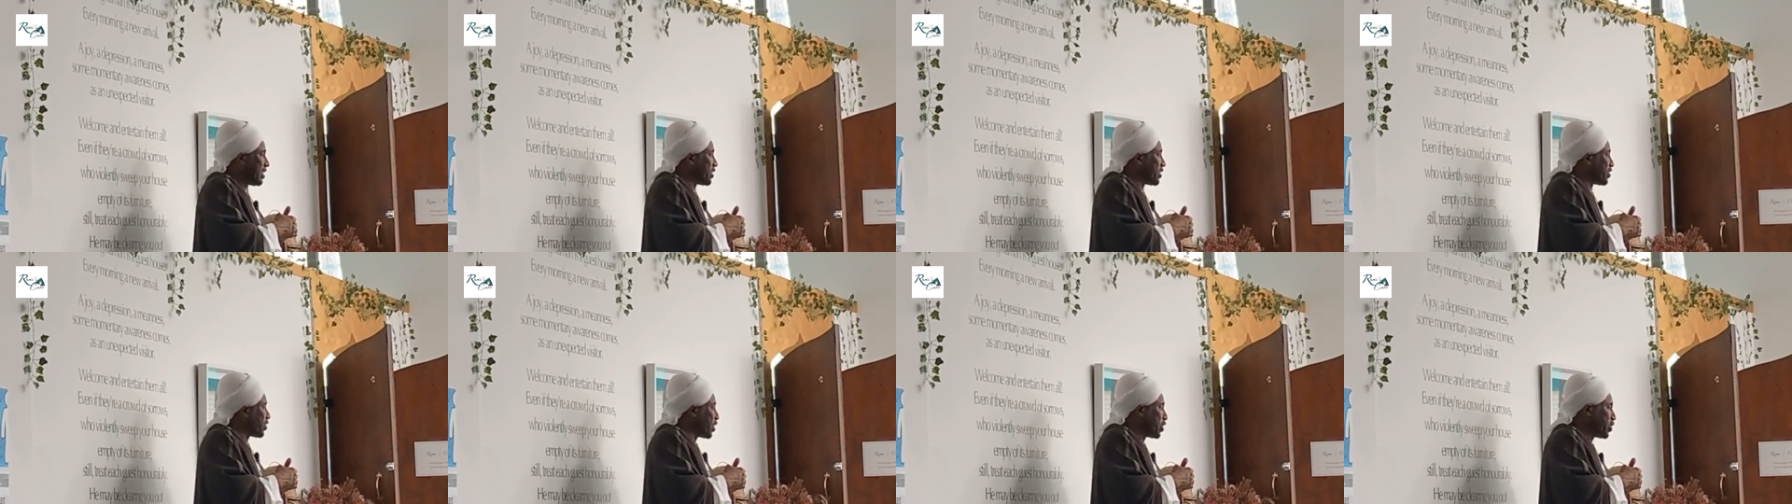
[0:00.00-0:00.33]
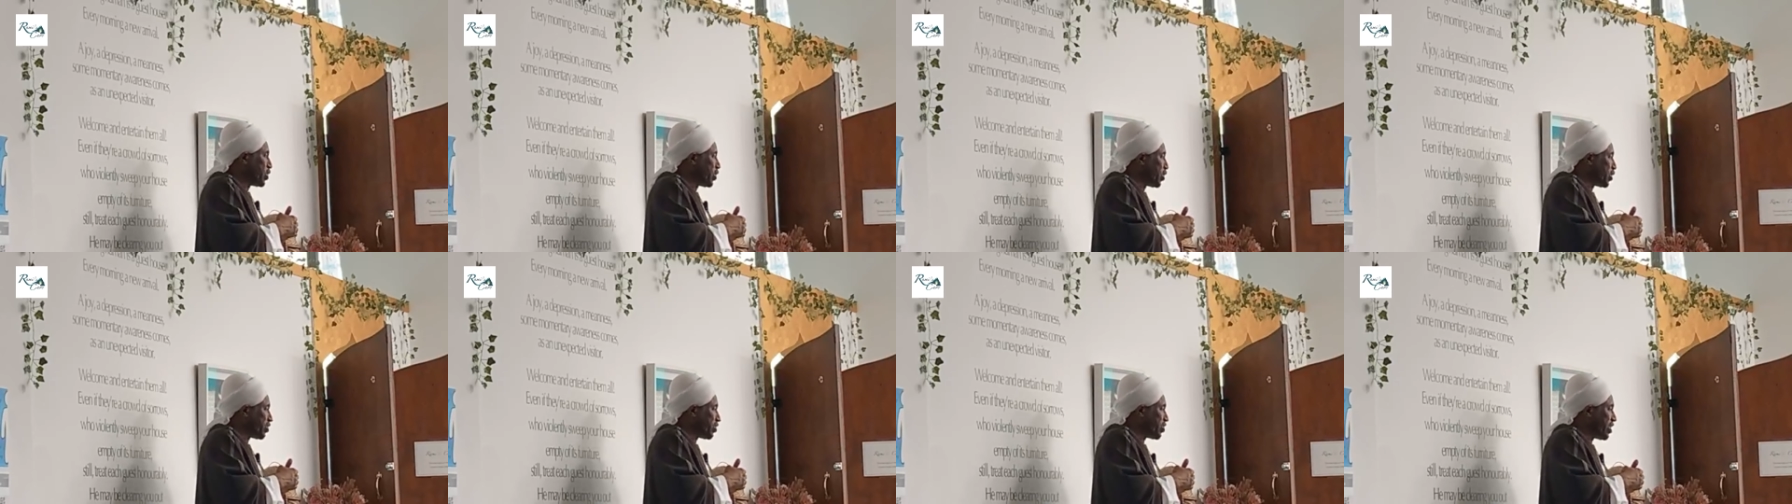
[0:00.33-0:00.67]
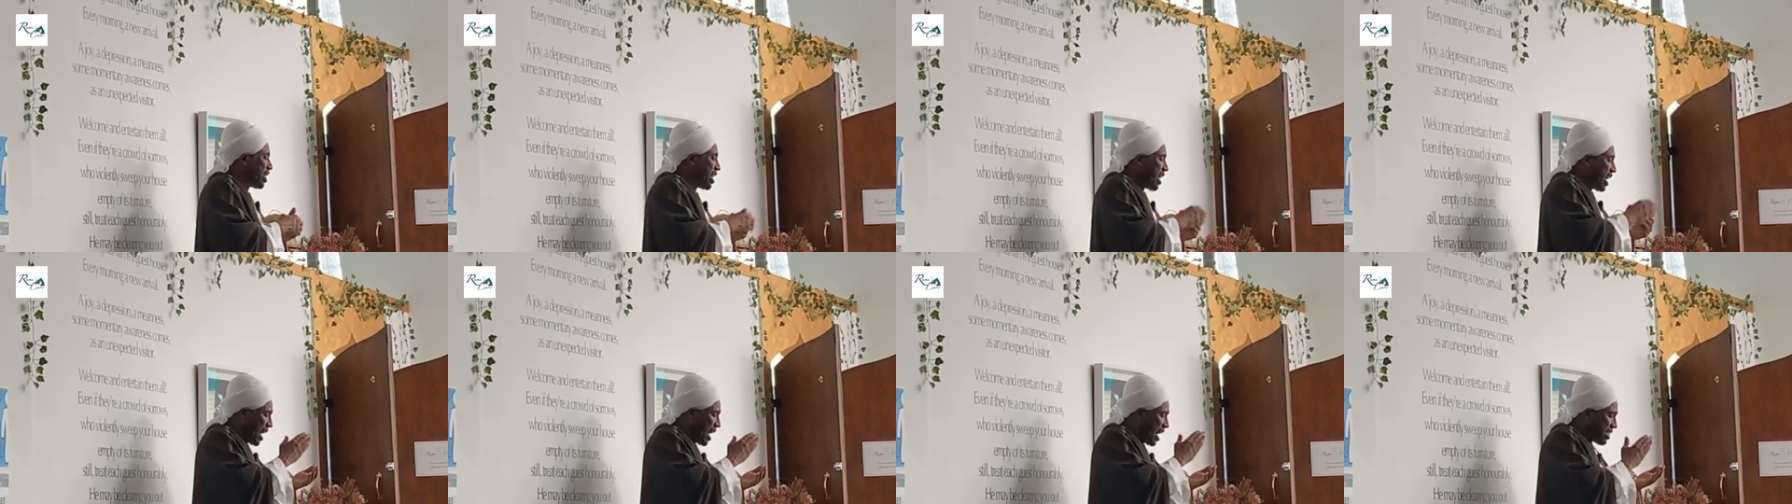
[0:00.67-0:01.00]
It's not yours.
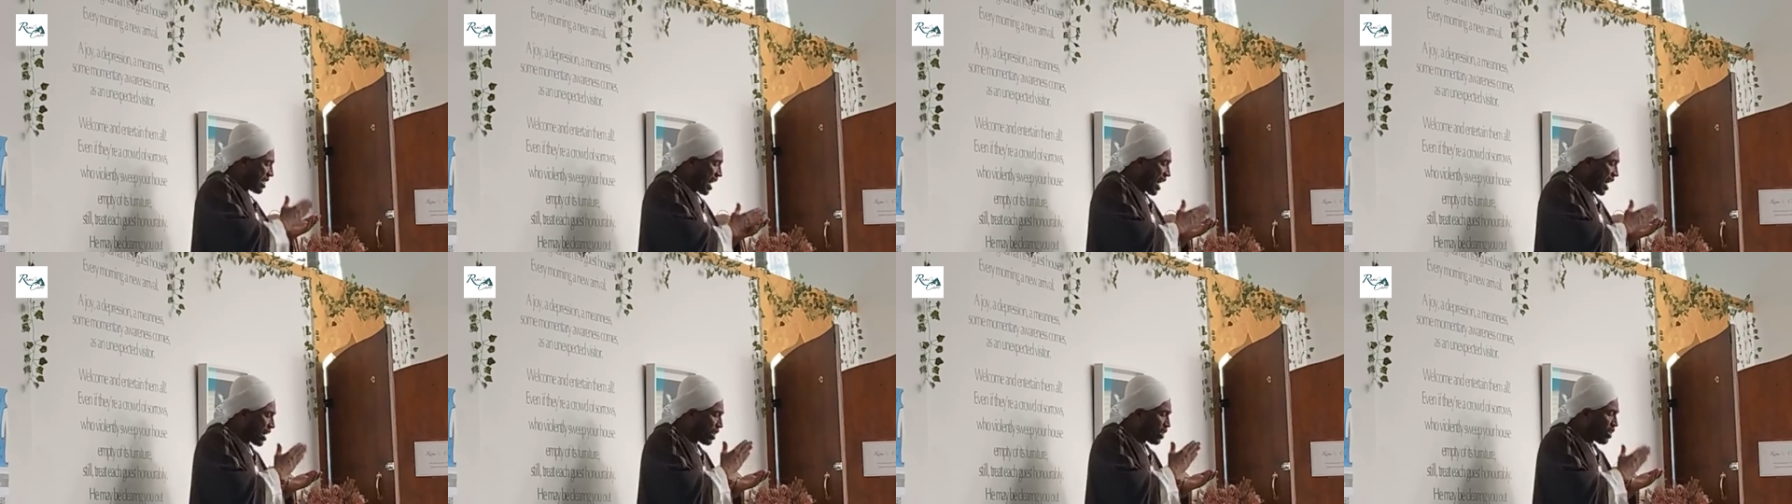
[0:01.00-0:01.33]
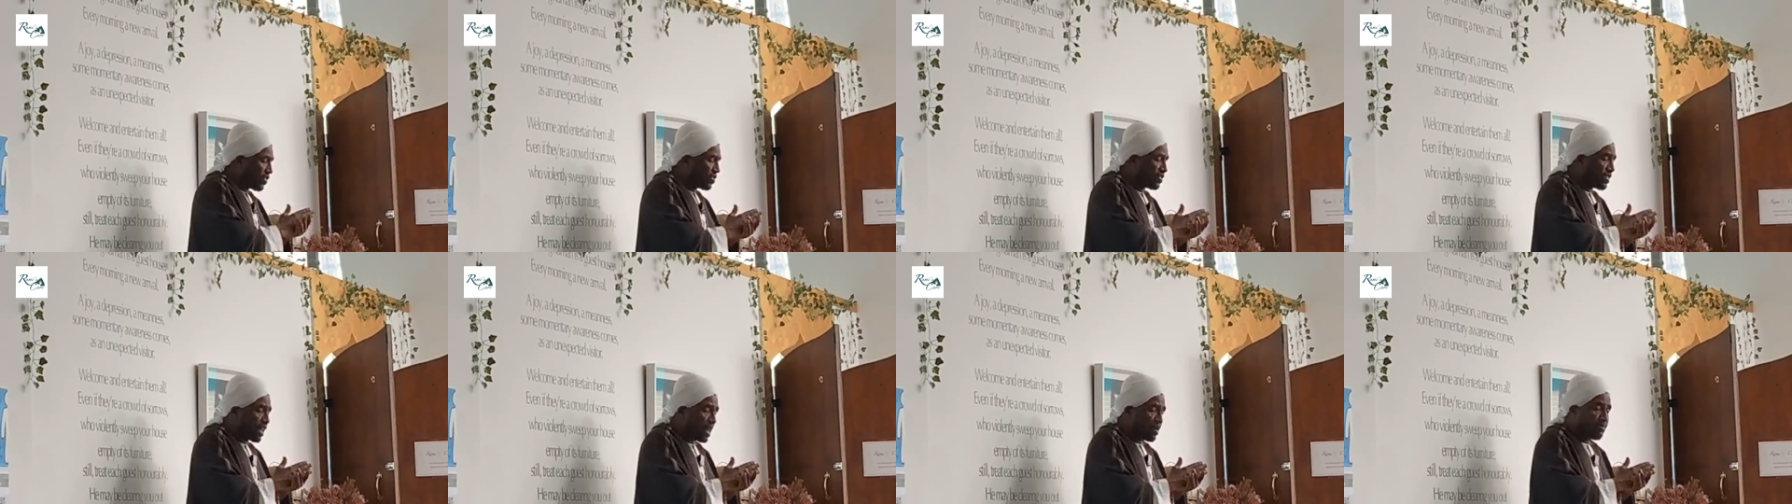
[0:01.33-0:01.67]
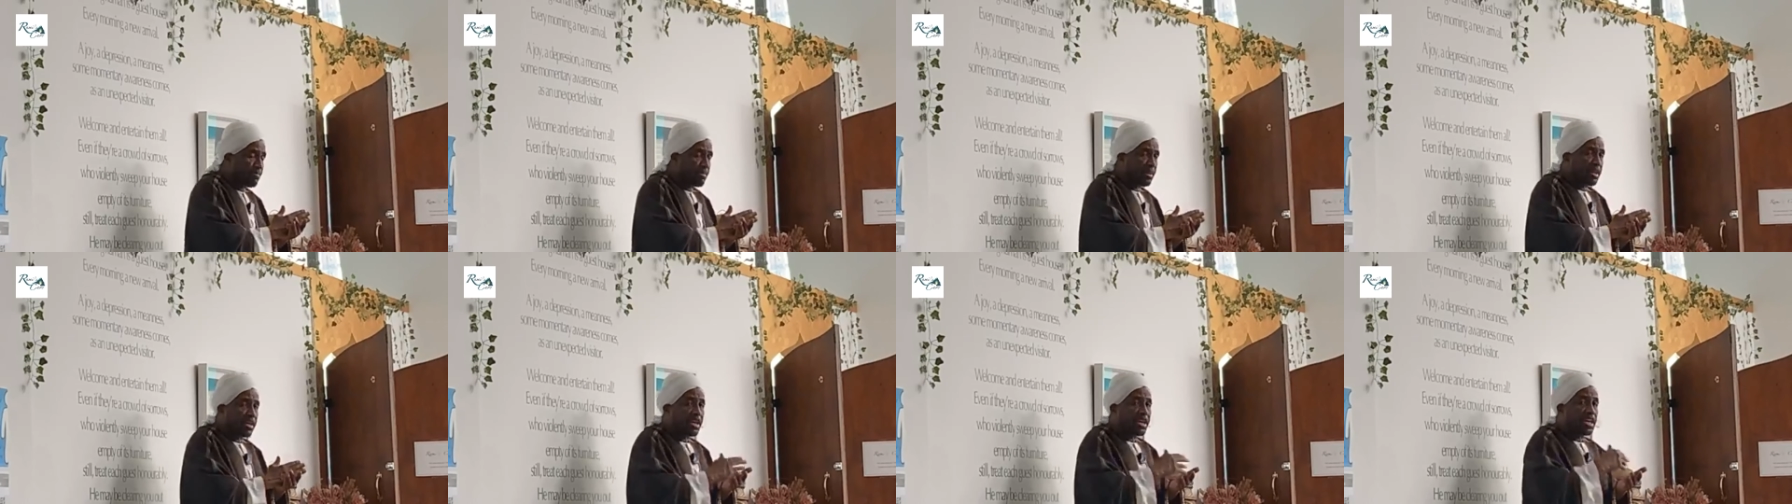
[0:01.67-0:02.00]
A third of
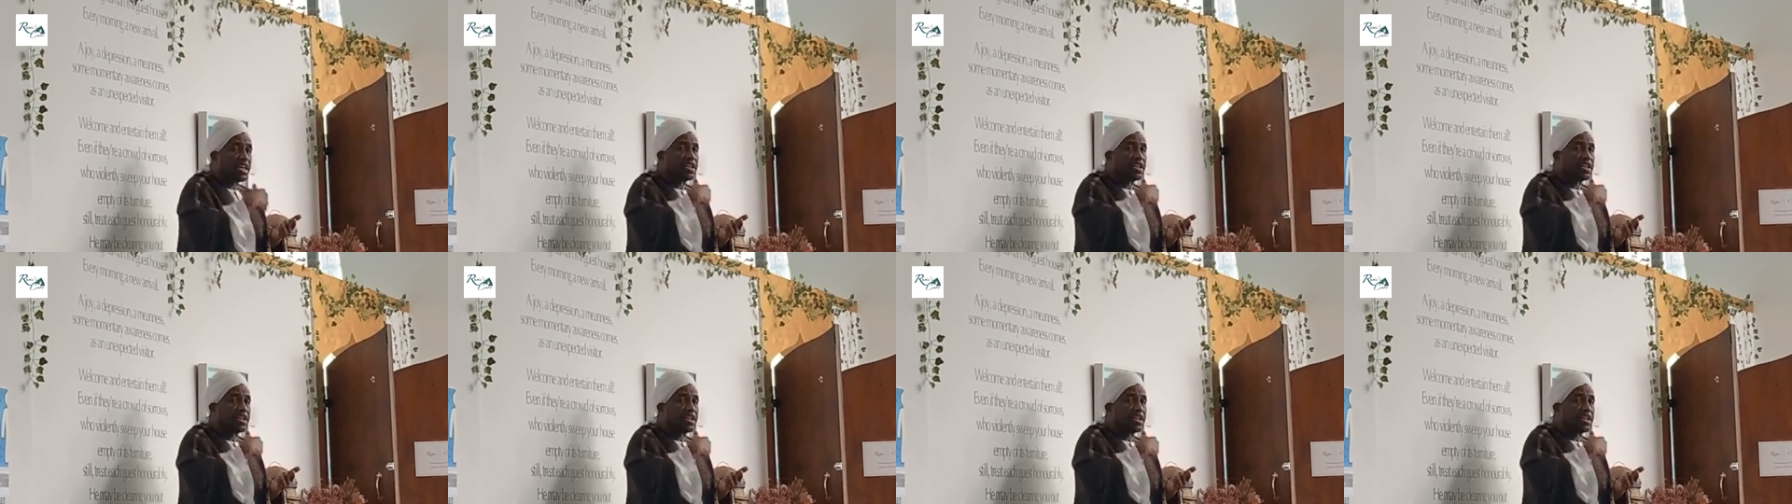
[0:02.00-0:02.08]
them